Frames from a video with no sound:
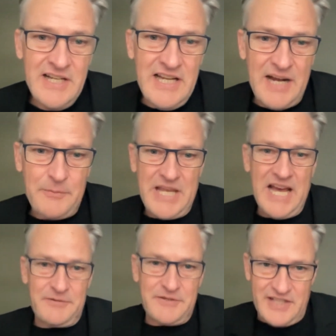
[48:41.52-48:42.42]
and we
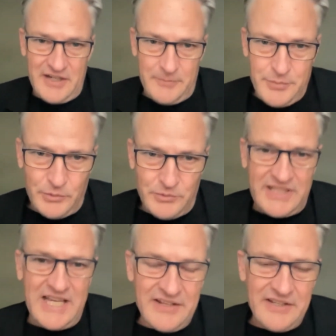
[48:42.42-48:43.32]
have to kind of pull
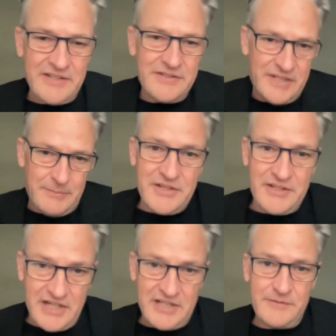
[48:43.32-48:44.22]
together some
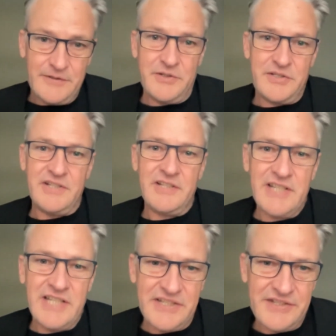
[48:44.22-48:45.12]
other kind of future
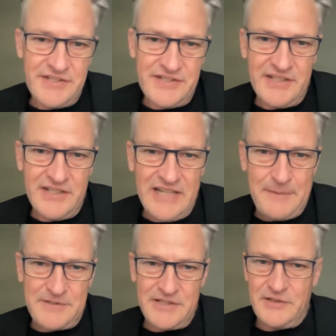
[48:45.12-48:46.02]
is
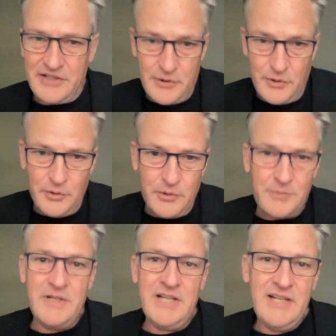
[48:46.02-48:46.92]
absolutely core